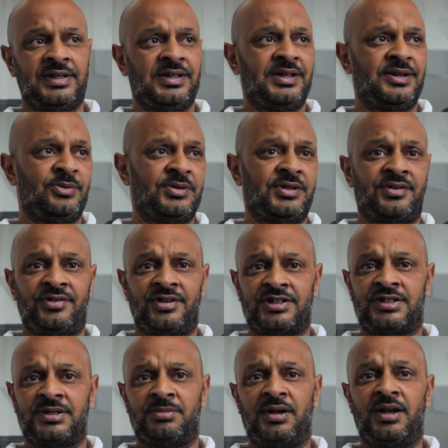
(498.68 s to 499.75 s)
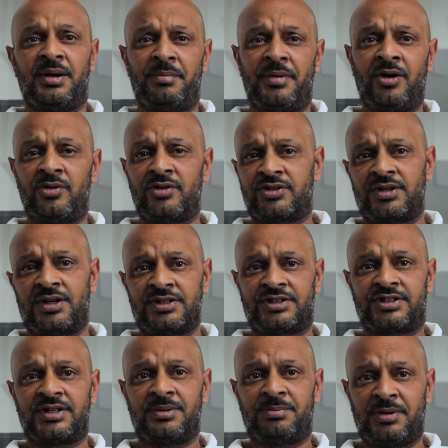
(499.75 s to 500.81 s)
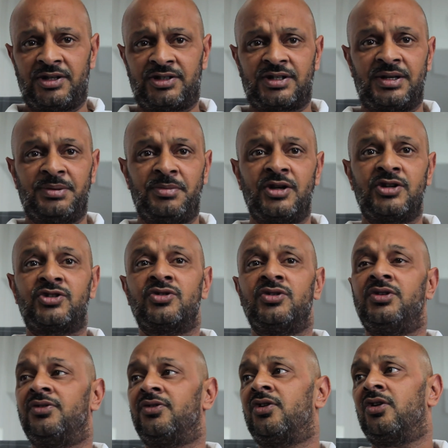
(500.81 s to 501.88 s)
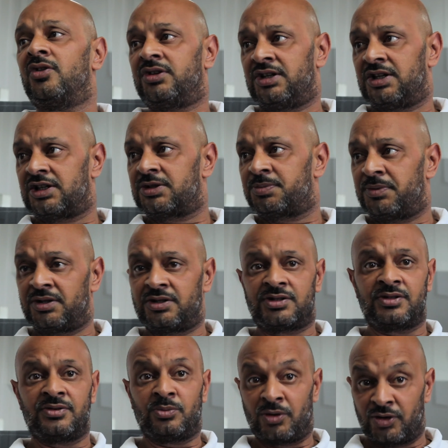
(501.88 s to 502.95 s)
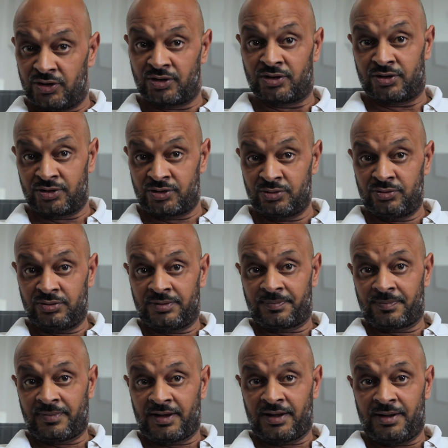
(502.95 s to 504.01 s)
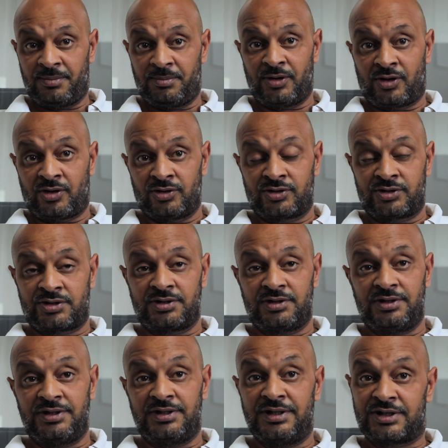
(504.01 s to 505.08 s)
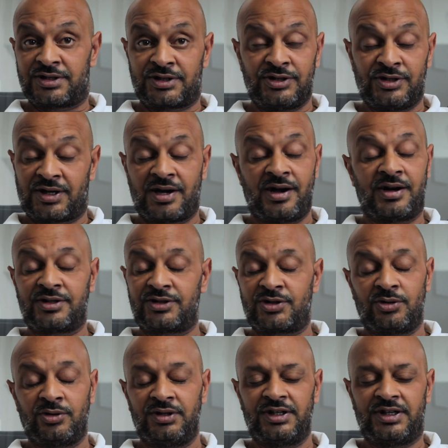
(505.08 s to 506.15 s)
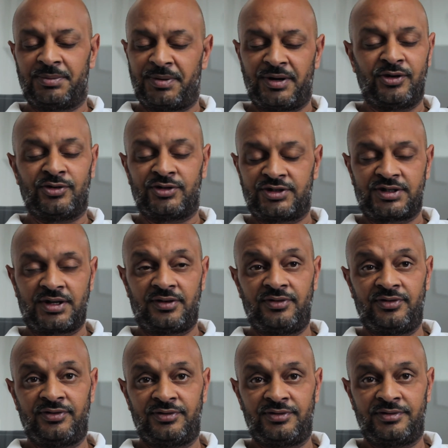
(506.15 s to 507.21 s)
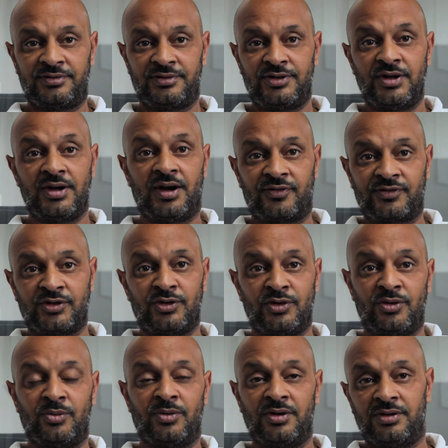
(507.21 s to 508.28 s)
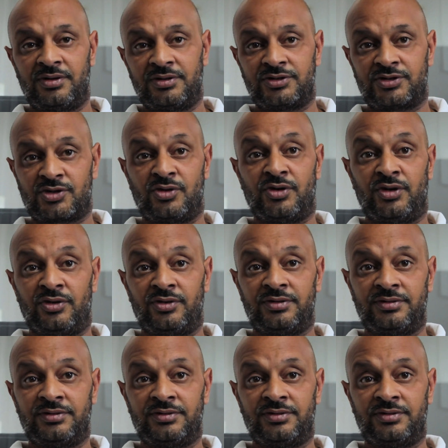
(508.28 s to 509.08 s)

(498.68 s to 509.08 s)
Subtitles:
with a reasonable amount, so I'd say basically make sure you've got the experience in what you're going to do, because you can't totally depend on stuff. You have to know what's going on.